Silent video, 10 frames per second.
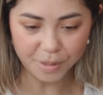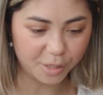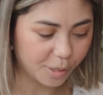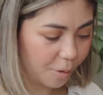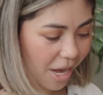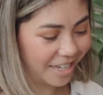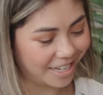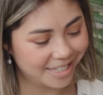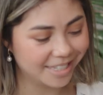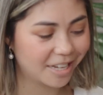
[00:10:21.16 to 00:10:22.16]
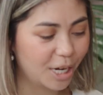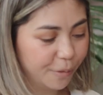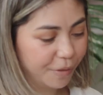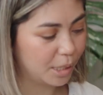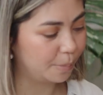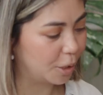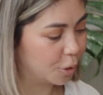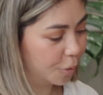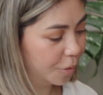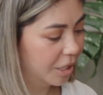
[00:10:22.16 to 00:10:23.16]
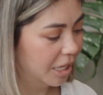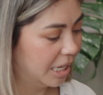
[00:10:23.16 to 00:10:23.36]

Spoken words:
And so I guess it's kind of a special